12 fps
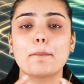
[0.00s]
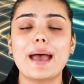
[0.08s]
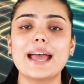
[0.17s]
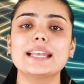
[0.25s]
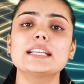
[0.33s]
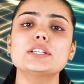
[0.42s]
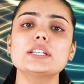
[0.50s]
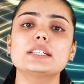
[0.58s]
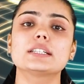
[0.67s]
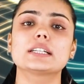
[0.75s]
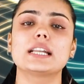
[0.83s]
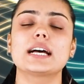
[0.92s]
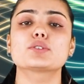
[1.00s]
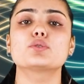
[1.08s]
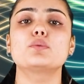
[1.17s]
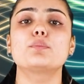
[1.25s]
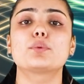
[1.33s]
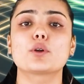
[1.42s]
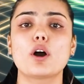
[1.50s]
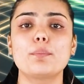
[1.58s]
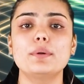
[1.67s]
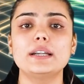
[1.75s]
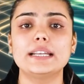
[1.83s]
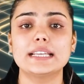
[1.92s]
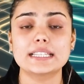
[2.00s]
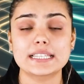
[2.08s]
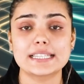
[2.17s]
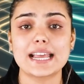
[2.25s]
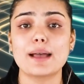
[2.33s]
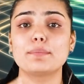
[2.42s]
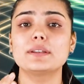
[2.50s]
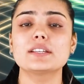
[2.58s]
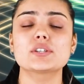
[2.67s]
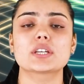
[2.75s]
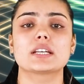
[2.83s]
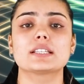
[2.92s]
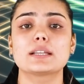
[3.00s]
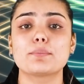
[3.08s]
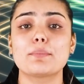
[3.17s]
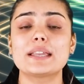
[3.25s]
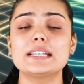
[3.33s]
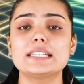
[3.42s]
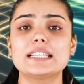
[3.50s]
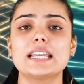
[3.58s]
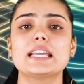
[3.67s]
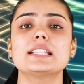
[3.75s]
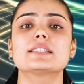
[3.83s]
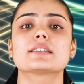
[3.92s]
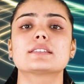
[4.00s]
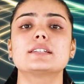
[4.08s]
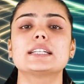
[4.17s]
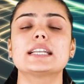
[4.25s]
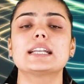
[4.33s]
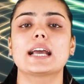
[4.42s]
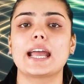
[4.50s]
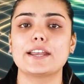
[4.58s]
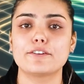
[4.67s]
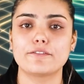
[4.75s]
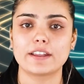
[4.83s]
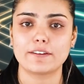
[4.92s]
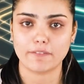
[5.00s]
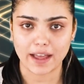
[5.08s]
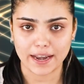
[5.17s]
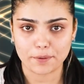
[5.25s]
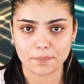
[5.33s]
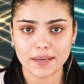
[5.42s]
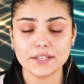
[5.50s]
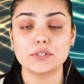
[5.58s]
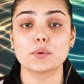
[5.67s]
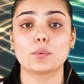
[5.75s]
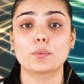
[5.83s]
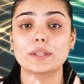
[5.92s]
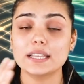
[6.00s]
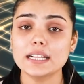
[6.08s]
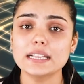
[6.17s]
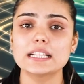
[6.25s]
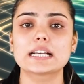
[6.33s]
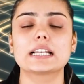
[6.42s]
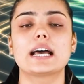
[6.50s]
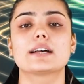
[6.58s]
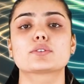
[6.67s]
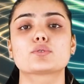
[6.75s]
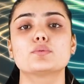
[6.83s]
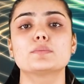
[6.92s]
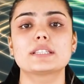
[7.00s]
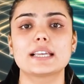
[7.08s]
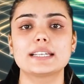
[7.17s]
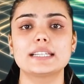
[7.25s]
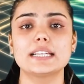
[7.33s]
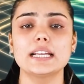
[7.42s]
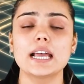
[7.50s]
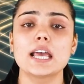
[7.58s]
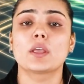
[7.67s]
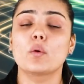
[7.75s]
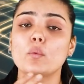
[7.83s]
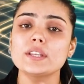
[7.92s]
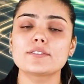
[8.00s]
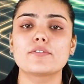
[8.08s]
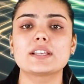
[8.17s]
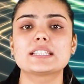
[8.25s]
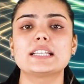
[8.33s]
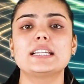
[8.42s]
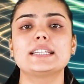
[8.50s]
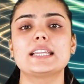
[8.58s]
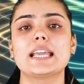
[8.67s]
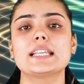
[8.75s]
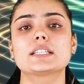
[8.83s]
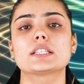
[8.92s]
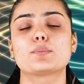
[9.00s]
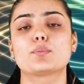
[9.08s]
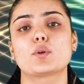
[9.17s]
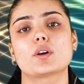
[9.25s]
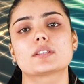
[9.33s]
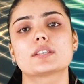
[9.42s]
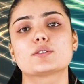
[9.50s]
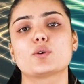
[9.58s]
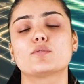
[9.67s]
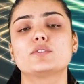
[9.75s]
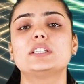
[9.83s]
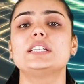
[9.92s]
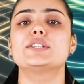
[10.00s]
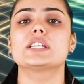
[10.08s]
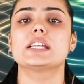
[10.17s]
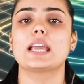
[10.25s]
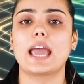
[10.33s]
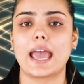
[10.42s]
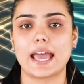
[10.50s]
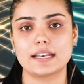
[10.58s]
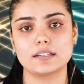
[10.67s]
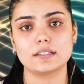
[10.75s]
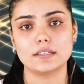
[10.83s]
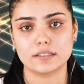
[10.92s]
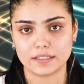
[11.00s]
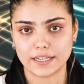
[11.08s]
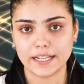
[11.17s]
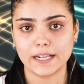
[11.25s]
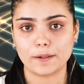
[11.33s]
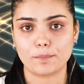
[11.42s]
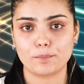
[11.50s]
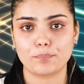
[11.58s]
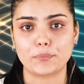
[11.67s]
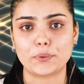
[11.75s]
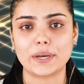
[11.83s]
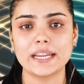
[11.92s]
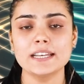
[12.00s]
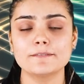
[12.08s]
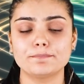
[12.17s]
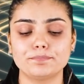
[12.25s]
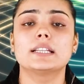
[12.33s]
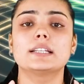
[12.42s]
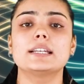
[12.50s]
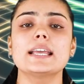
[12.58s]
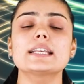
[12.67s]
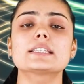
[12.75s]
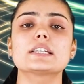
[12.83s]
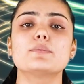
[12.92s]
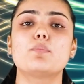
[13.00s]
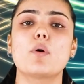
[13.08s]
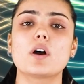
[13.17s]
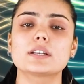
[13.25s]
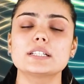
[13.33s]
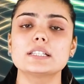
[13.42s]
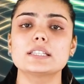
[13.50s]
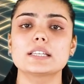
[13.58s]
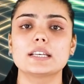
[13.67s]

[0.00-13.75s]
Managing a classroom properly establishes and maintains a certain kind of environment within the classroom setting which facilitates the process of teaching and learning, right? The next importance